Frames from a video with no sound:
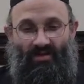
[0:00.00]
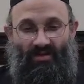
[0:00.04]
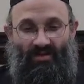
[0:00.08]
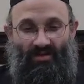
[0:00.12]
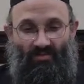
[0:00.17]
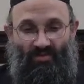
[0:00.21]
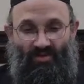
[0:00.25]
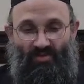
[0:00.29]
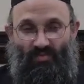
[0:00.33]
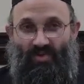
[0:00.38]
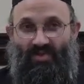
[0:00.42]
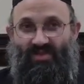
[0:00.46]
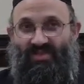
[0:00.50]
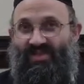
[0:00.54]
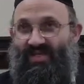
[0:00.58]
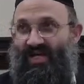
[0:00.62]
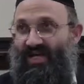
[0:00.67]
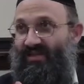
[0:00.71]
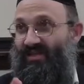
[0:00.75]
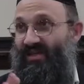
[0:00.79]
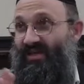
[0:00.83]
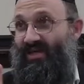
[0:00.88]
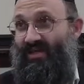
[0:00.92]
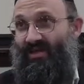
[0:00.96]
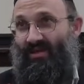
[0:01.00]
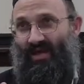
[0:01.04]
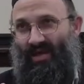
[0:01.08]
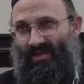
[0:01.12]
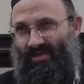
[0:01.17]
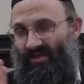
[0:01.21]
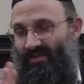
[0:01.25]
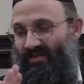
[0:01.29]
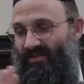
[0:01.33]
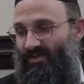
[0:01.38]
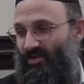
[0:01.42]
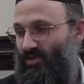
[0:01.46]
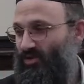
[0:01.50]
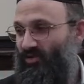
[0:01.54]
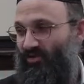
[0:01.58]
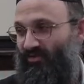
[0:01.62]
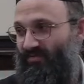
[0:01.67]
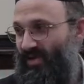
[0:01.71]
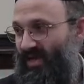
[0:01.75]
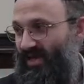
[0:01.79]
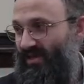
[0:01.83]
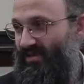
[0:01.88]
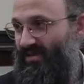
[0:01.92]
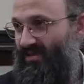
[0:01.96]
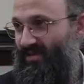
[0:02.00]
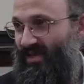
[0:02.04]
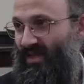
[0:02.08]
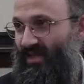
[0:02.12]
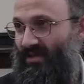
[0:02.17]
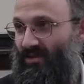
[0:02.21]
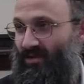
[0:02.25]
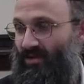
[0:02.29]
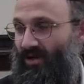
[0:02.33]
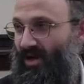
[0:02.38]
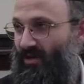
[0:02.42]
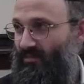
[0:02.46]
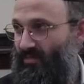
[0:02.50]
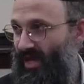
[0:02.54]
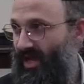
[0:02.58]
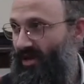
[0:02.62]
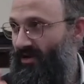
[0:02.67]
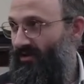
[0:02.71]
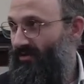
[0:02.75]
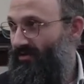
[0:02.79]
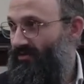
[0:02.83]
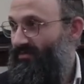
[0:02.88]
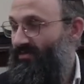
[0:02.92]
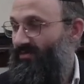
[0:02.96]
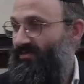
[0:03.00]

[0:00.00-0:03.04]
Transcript: There was one tzaddik, and I think this is true of many tzaddikim, the Or HaMeir.